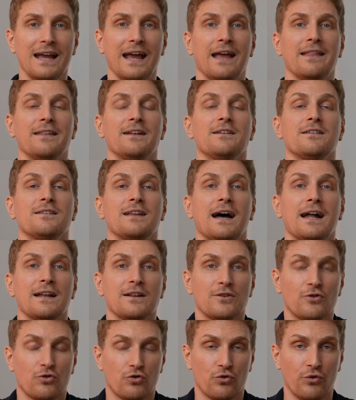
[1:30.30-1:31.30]
and then
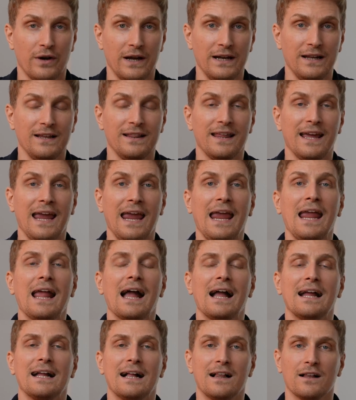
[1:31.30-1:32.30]
started training the
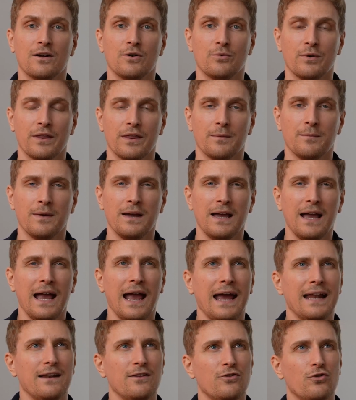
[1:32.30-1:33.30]
AI algorithm.
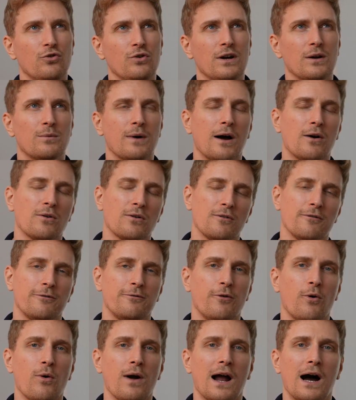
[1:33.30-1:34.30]
And it took around
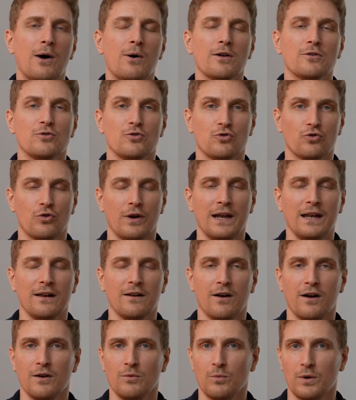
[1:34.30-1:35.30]
4 hours to train it
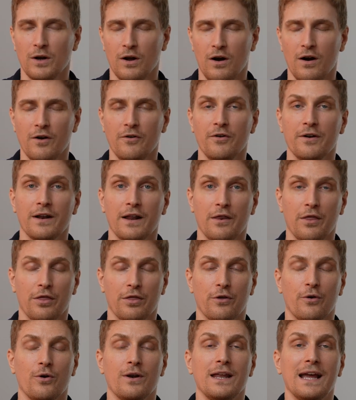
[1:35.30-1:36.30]
on
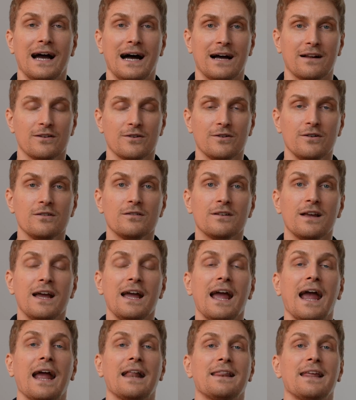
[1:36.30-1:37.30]
130 articles,
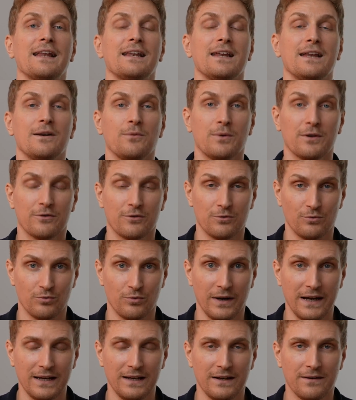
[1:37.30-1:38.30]
and then it was
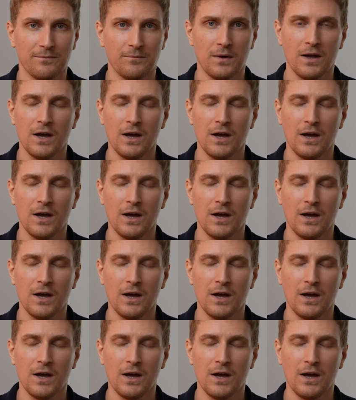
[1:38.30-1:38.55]
ready.